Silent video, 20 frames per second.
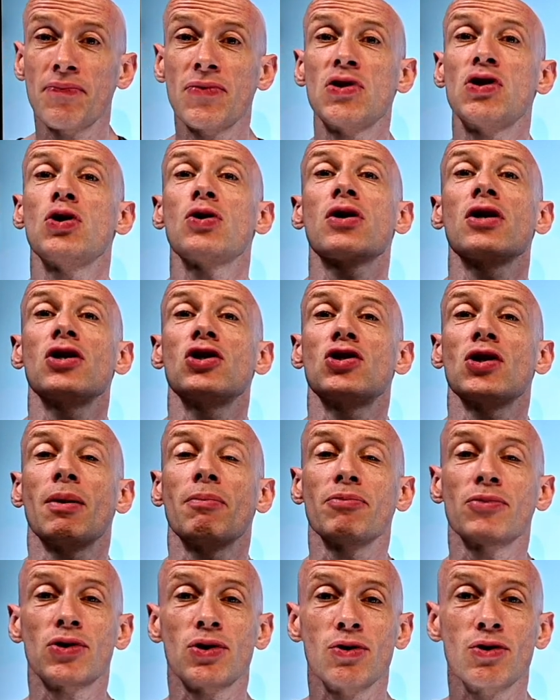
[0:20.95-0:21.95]
so you can
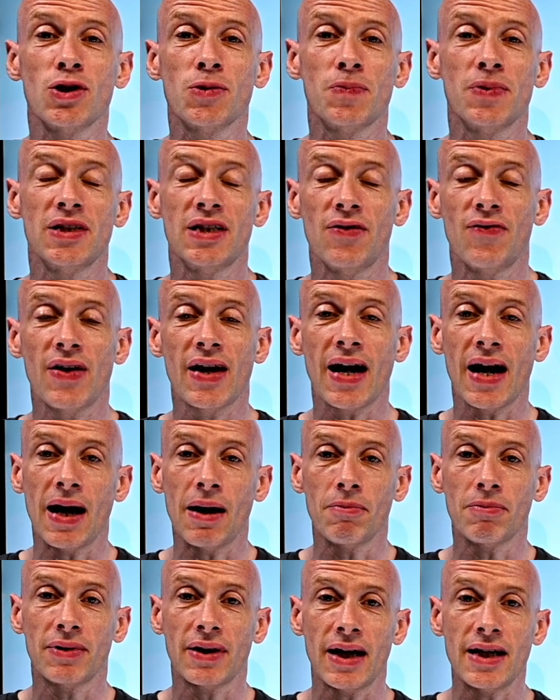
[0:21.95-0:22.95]
jump to specific
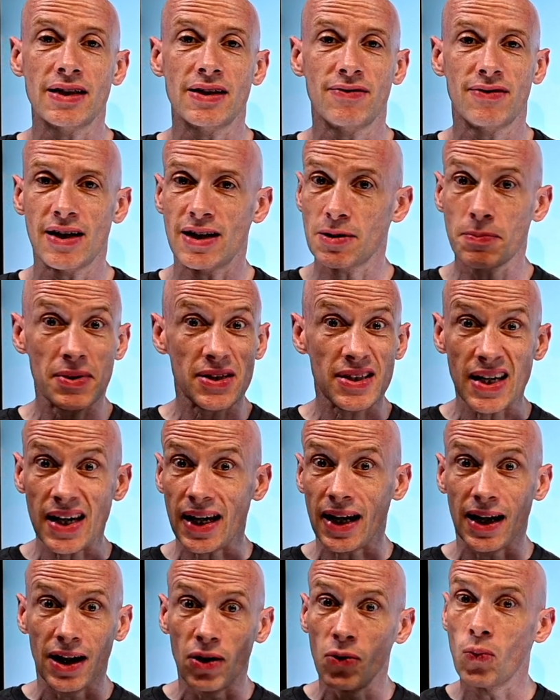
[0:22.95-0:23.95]
updates if there's a
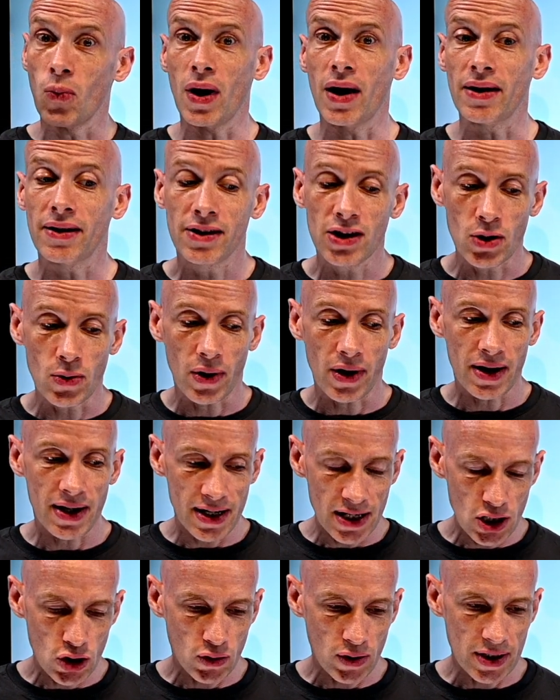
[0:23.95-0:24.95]
particular one you are
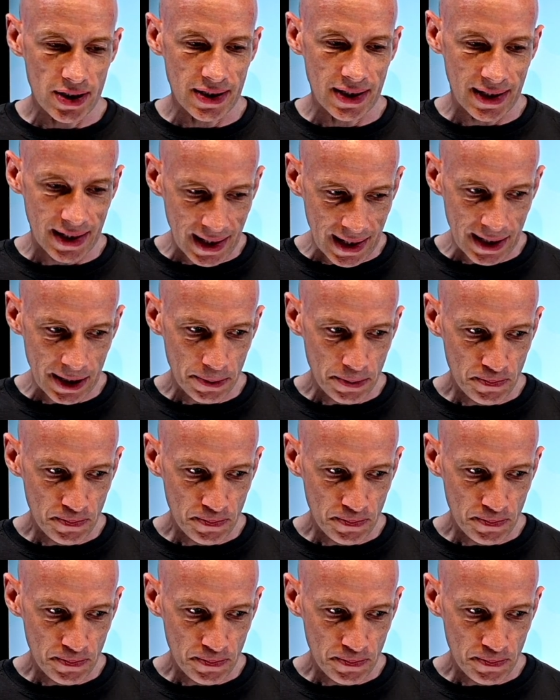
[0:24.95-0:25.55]
interested in.